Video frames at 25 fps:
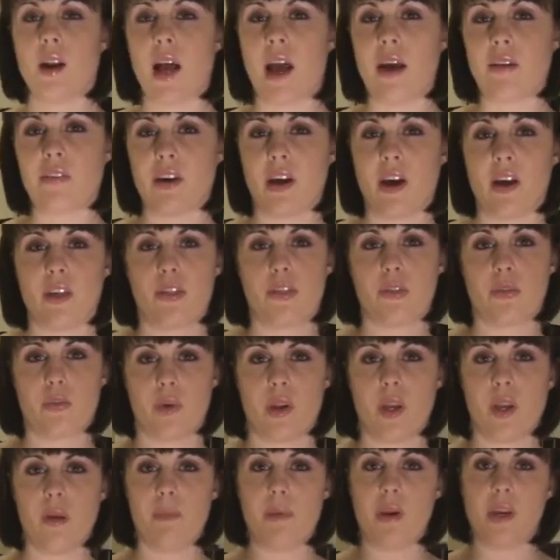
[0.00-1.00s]
I've got
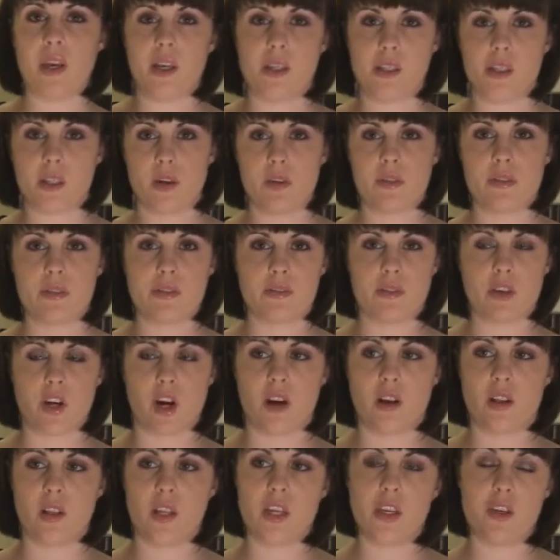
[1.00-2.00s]
3 big cloves of
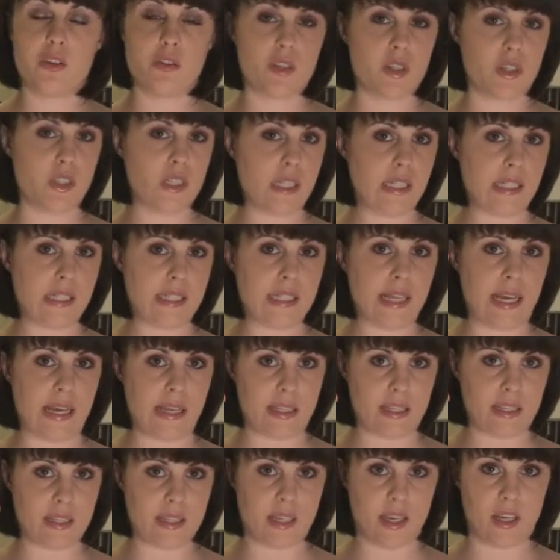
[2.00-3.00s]
garlic. You just need to
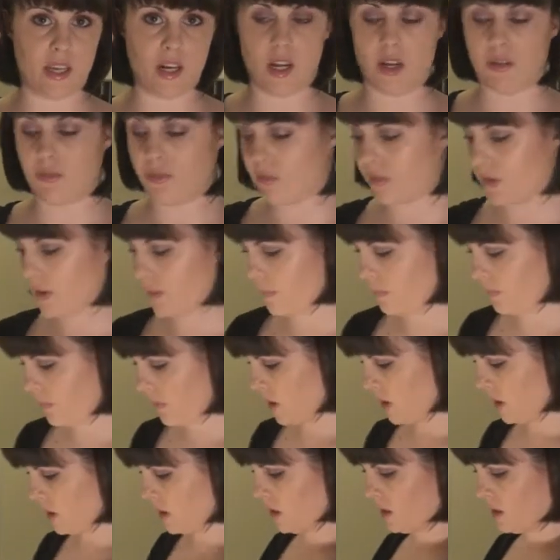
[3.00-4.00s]
take the skin off of them.
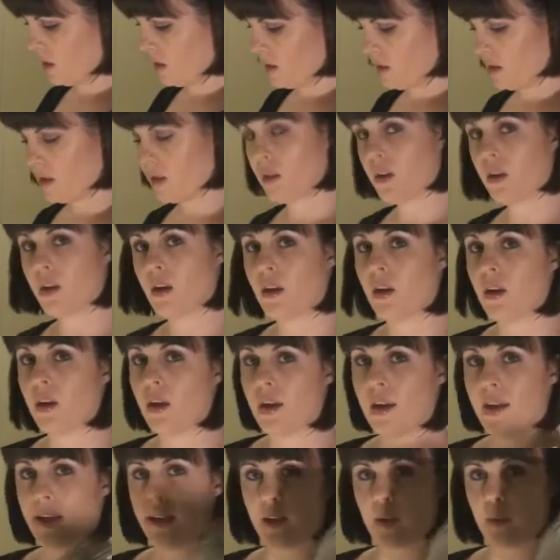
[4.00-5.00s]

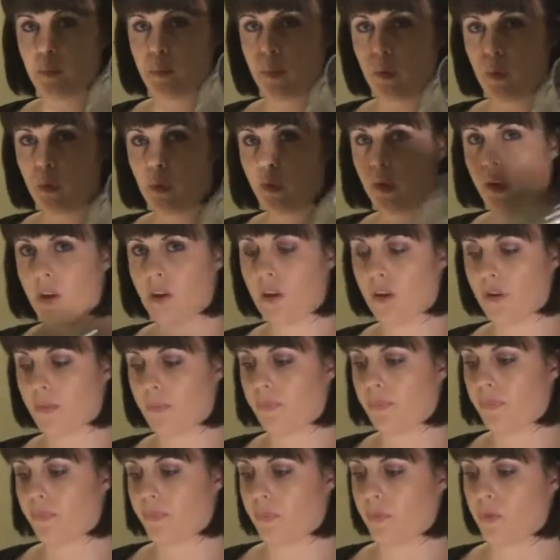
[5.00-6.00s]
And a bowl here.
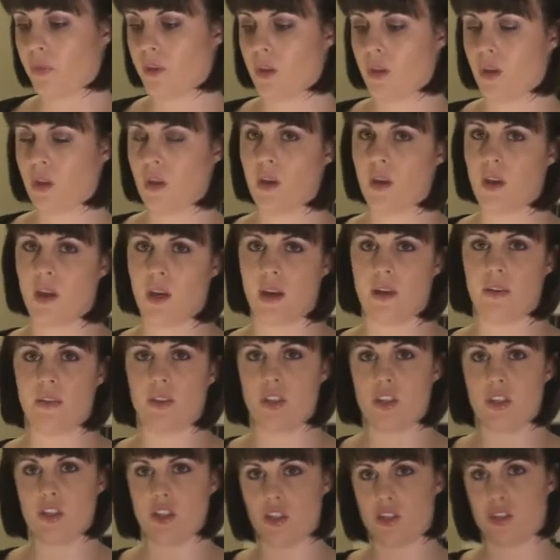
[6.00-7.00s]
And
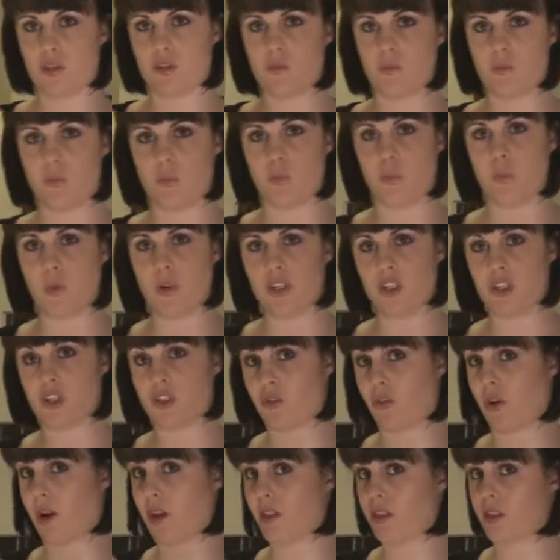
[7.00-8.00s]
then we
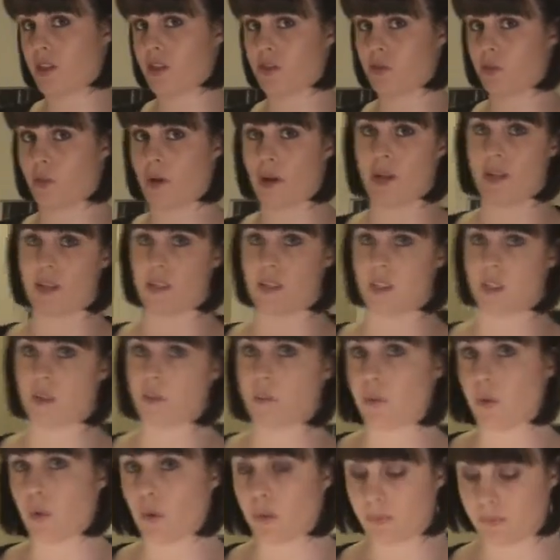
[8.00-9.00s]
just grate this right into the
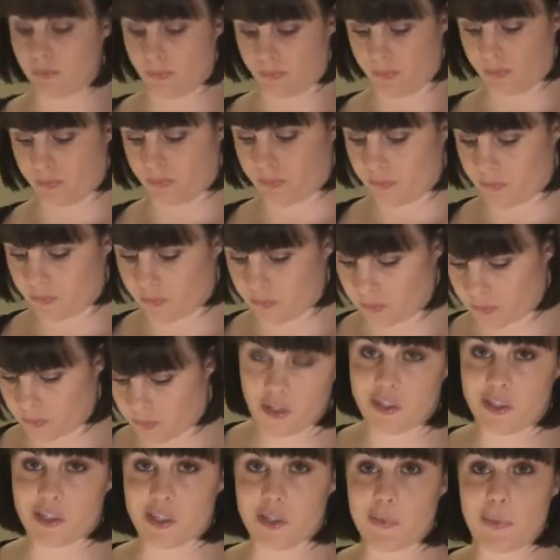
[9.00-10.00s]
bowl.
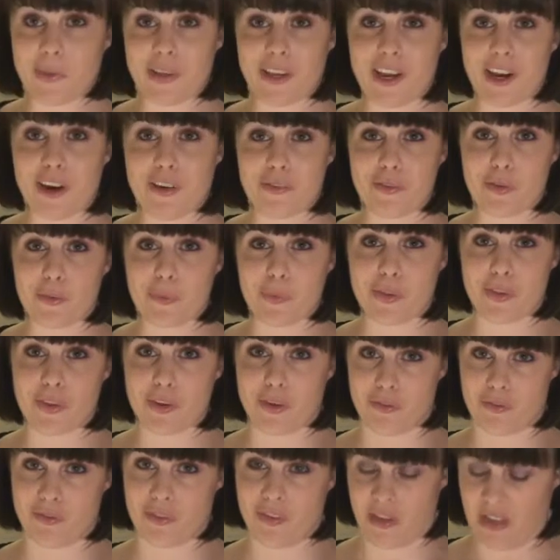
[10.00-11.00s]
Just be careful with
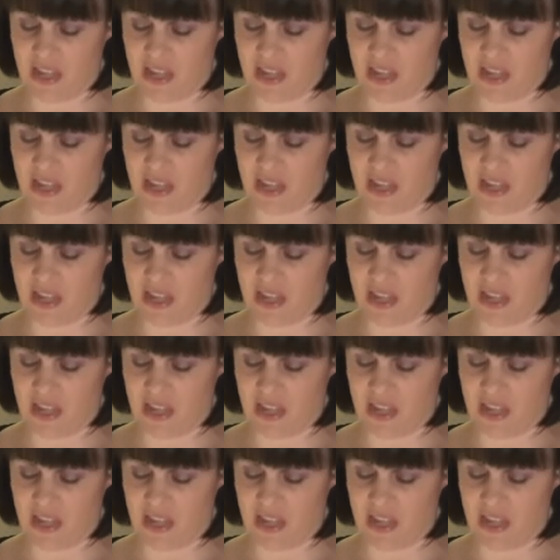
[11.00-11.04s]
your...